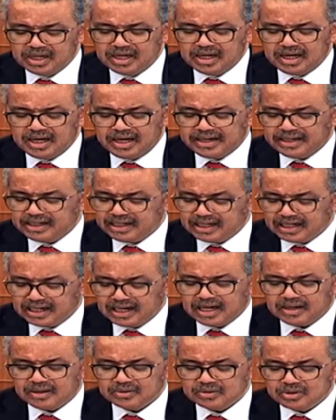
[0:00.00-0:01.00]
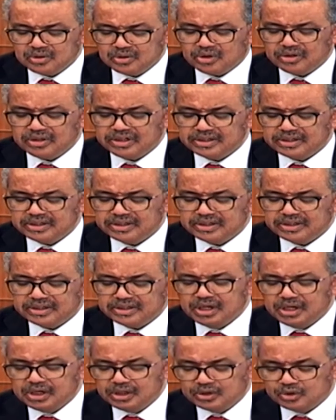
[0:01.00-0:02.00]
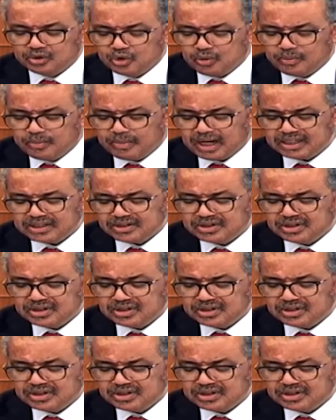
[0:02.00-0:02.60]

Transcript: and allows donors to match